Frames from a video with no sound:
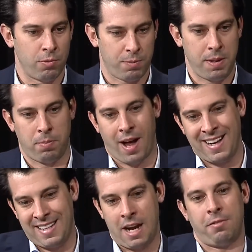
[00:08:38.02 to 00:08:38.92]
with people
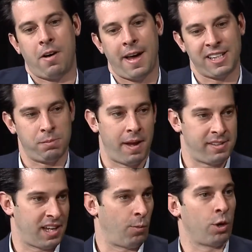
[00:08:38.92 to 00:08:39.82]
identifying
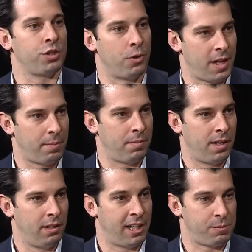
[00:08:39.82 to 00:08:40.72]
space that works for them.
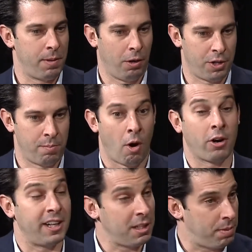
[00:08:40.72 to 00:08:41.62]
Let's build the
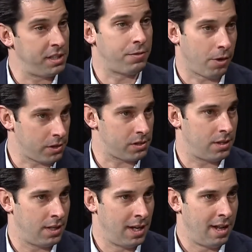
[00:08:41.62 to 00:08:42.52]
marketing piece
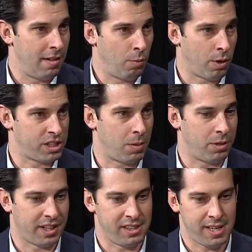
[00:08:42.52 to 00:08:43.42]
first, where
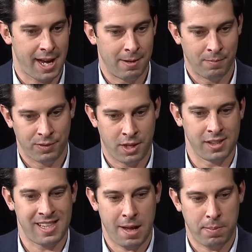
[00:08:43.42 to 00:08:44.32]
someone can say,
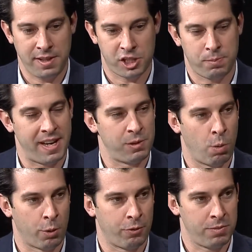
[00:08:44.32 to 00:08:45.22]
does that piece of space
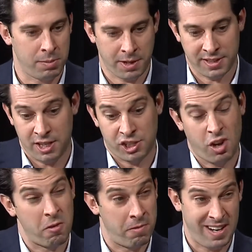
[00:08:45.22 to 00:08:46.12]
work for me because I just
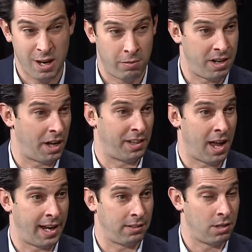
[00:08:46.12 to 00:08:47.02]
saw a video of it
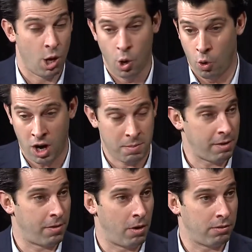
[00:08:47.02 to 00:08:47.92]
online or on my
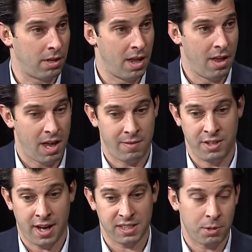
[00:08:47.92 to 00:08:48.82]
phone? If it
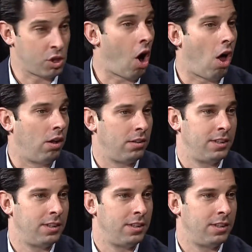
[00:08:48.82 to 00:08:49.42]
does, I'm going to call.